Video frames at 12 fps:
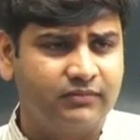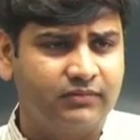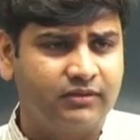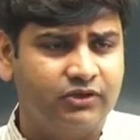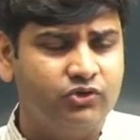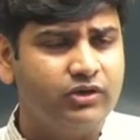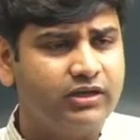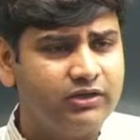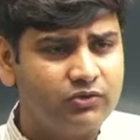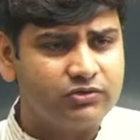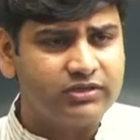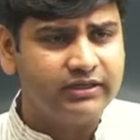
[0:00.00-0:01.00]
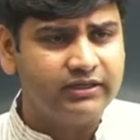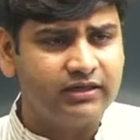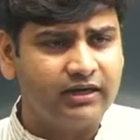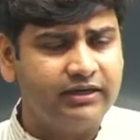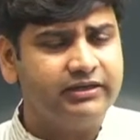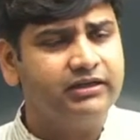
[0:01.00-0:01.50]
You are innocent
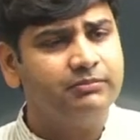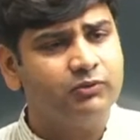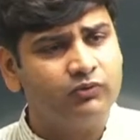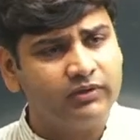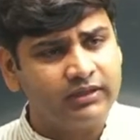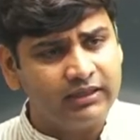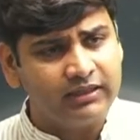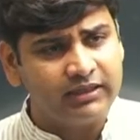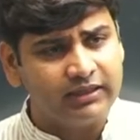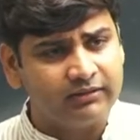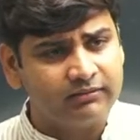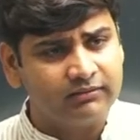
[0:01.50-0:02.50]
until proven guilty.